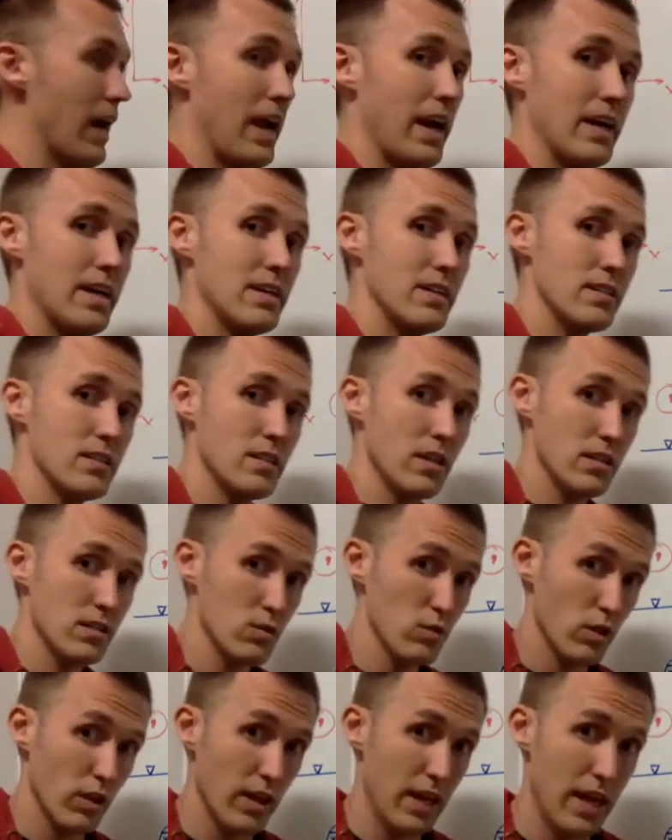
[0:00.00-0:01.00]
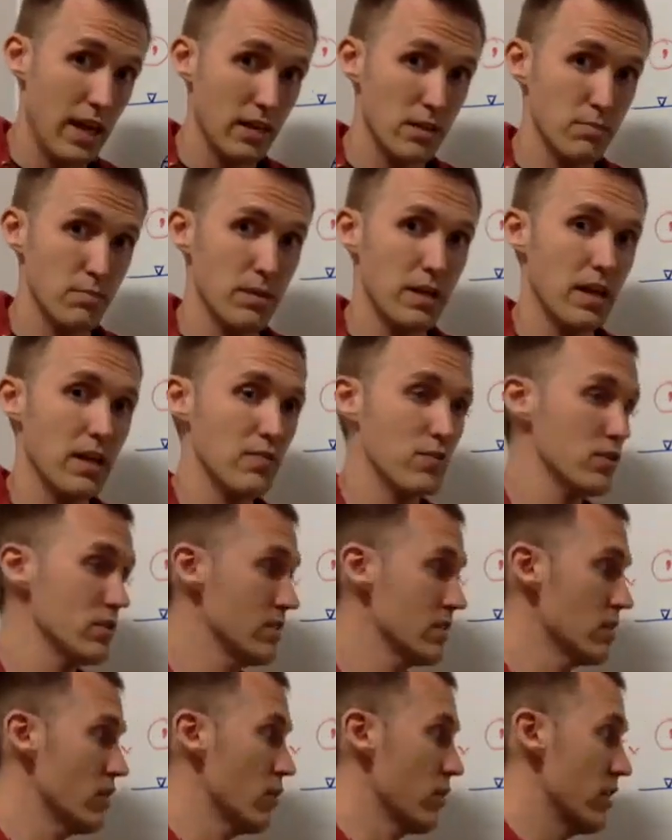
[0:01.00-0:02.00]
And not only that, but every
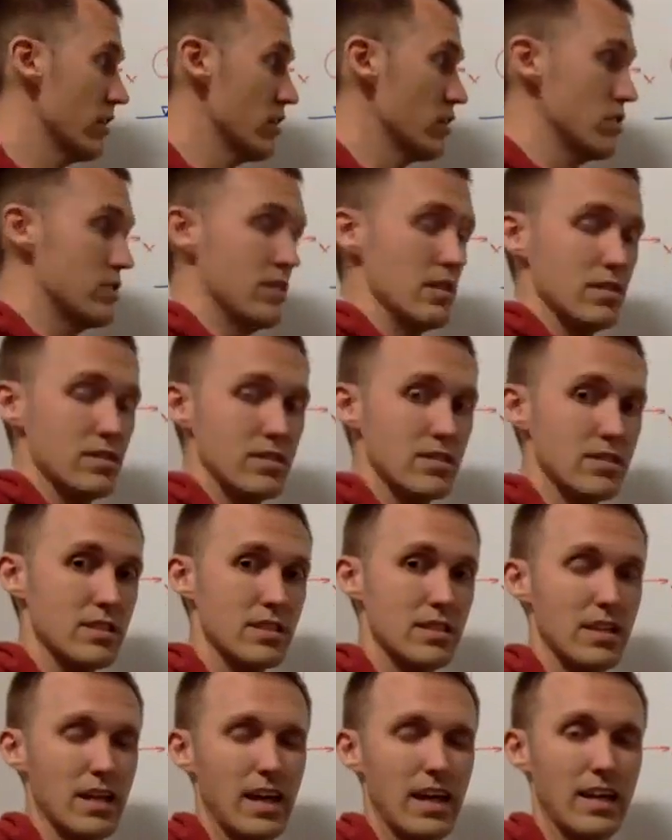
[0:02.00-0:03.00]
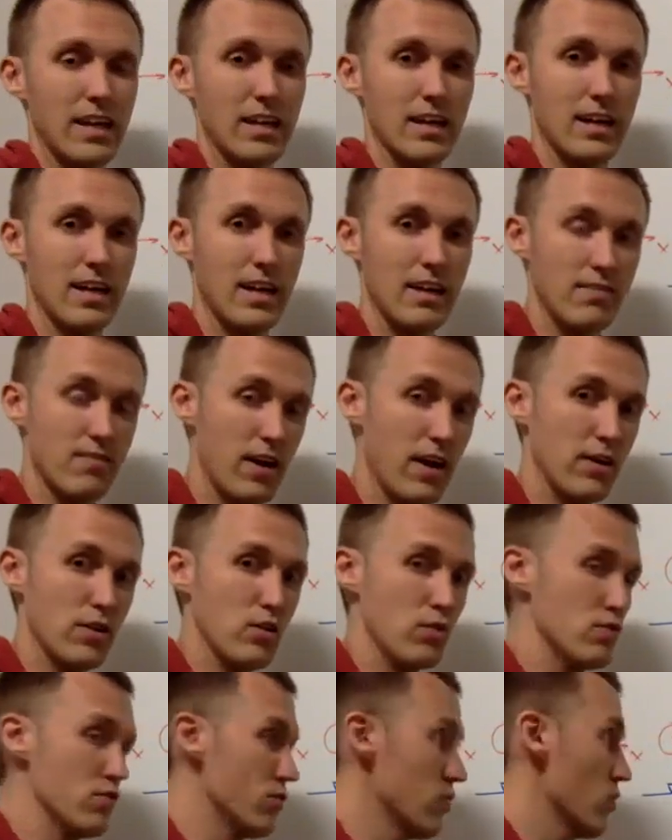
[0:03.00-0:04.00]
single one of those cells is going to get a
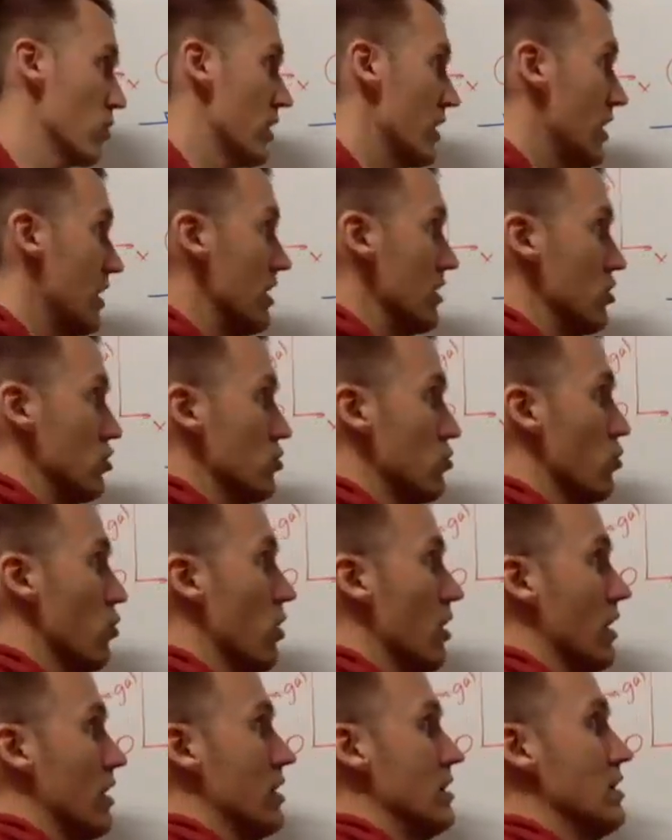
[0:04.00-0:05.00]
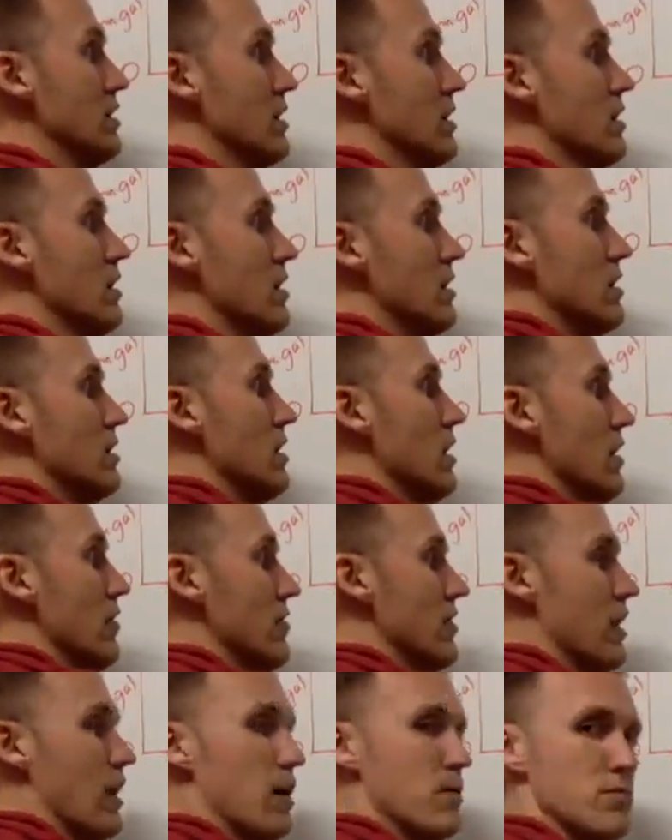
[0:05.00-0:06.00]
value for each one
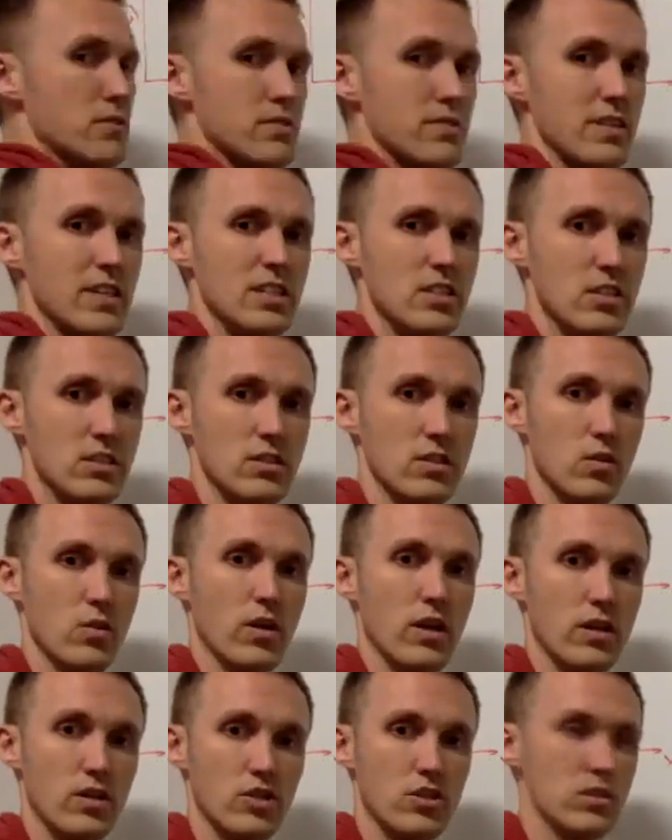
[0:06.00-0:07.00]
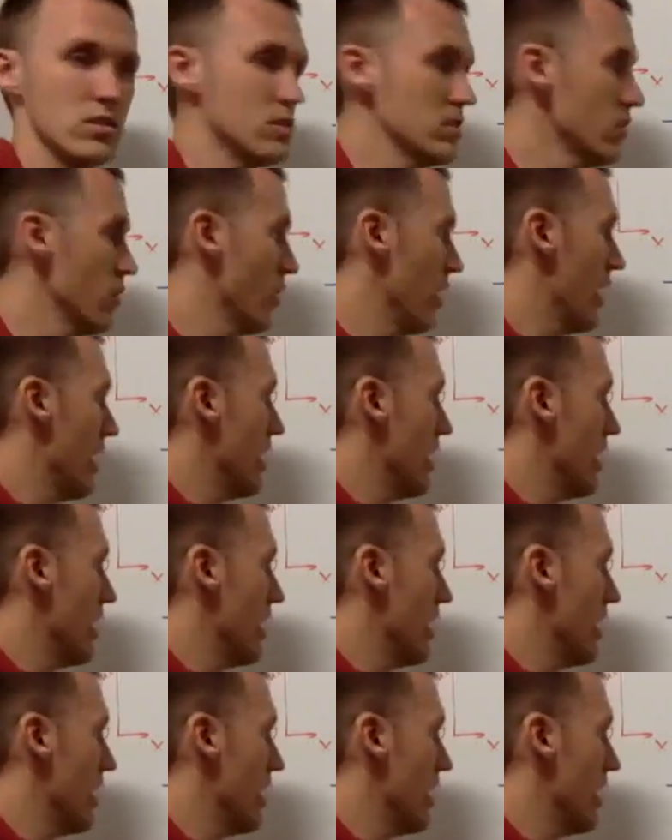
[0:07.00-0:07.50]
of the observation locations. So